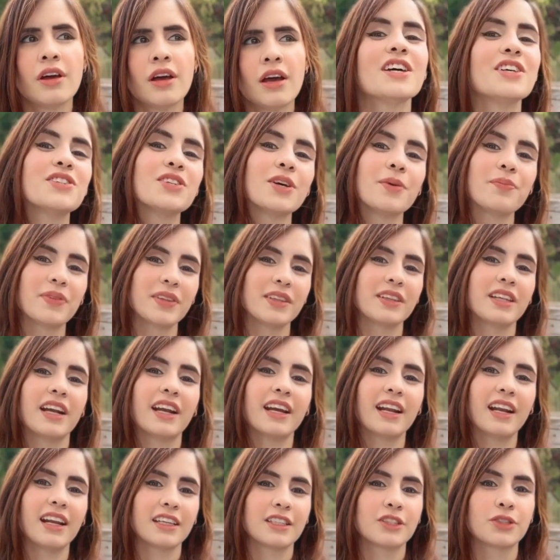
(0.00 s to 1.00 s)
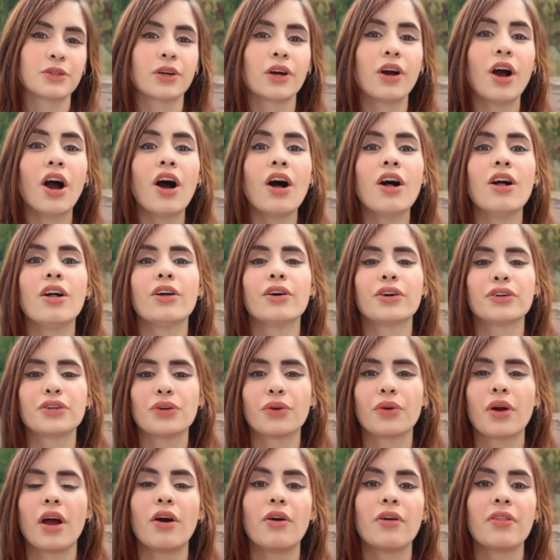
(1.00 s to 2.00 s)
something that I like to call
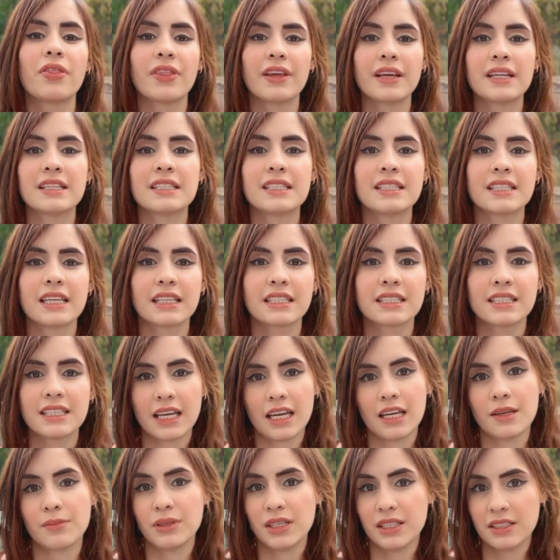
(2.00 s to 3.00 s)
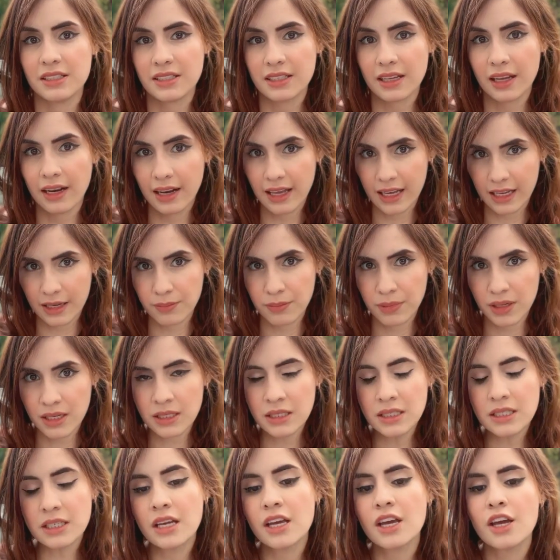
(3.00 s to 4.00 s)
your authentic timeless
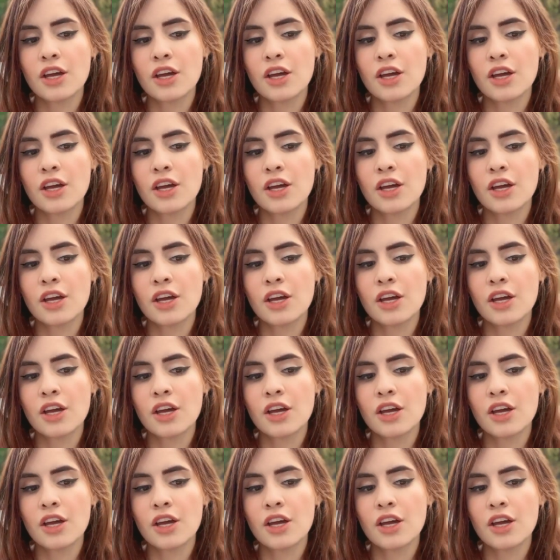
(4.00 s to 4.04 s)
alignment,